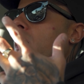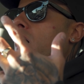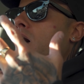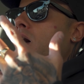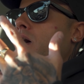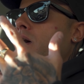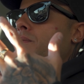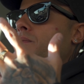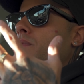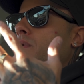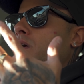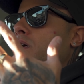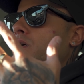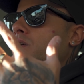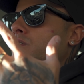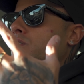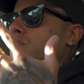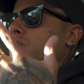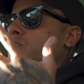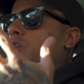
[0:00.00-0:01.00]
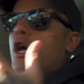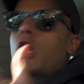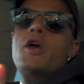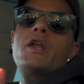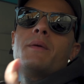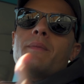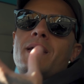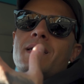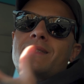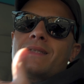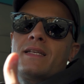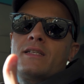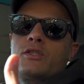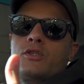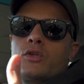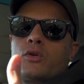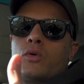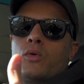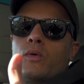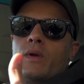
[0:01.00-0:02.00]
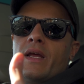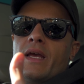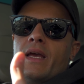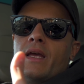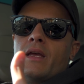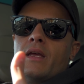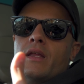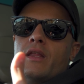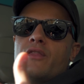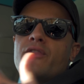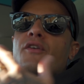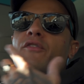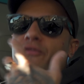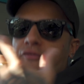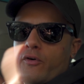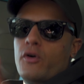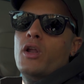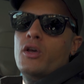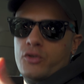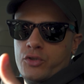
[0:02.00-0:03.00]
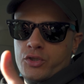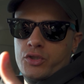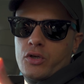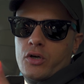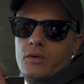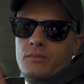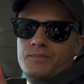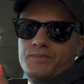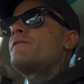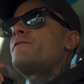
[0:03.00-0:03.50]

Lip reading: So it only makes sense to call it the follow shot.